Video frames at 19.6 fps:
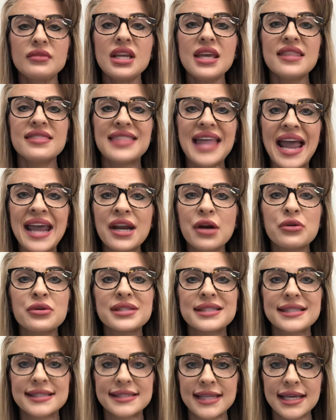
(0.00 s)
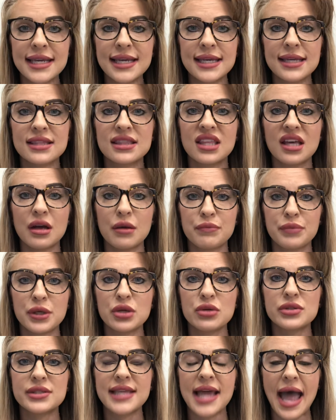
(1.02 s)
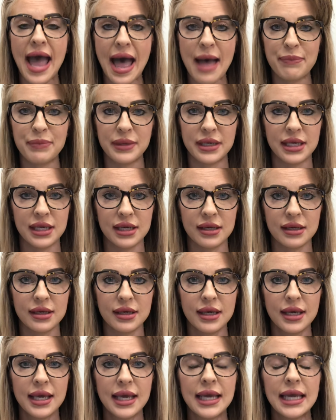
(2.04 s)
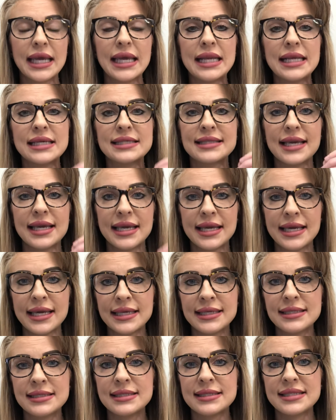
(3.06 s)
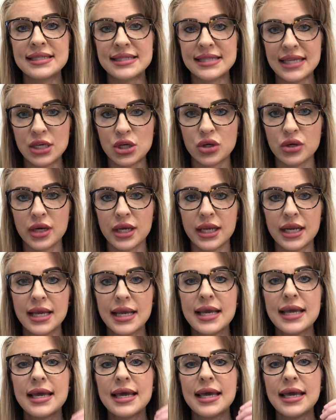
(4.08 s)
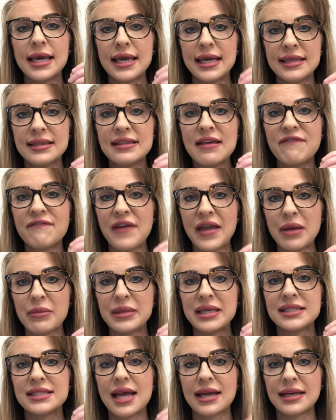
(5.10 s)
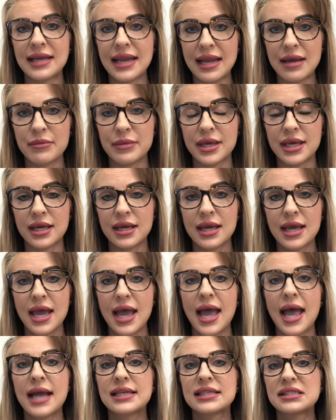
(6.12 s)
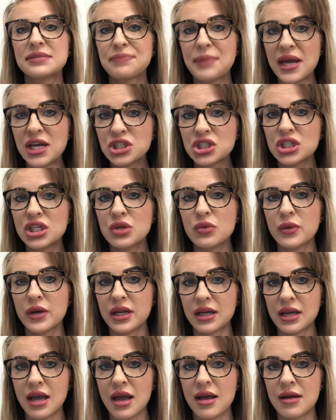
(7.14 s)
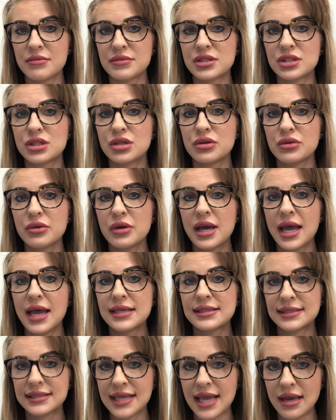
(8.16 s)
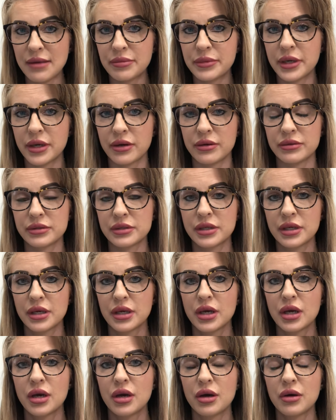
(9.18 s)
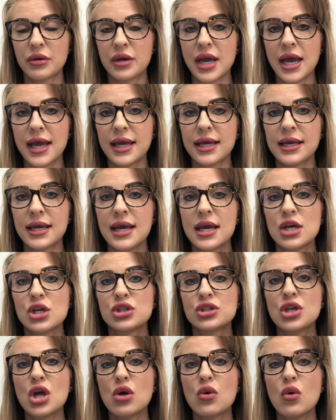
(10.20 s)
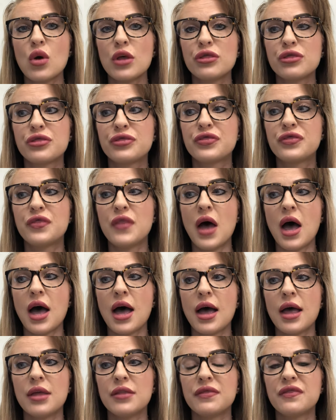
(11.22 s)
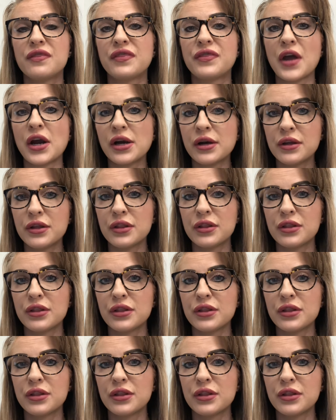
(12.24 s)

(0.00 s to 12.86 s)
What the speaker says: they don't see the abuse happening. It is a hidden secret in the family dynamic, especially when it comes to a scapegoat, okay? So they're not there